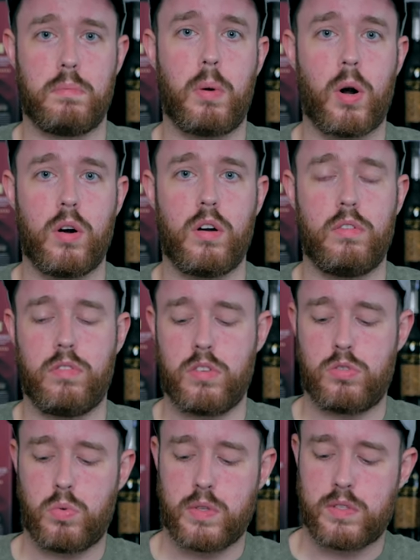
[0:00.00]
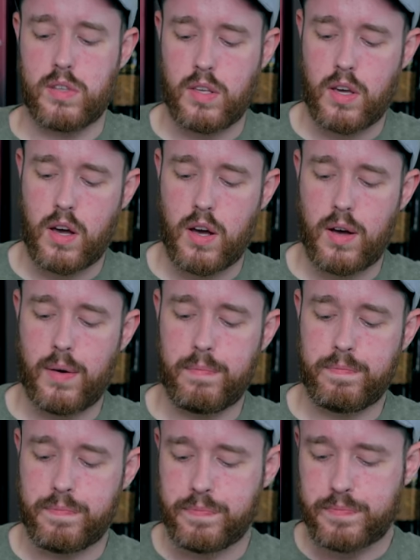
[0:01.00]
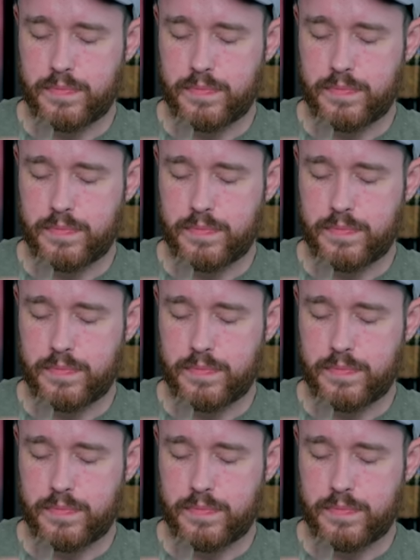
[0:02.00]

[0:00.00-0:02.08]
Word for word: part of this whiskey. Um,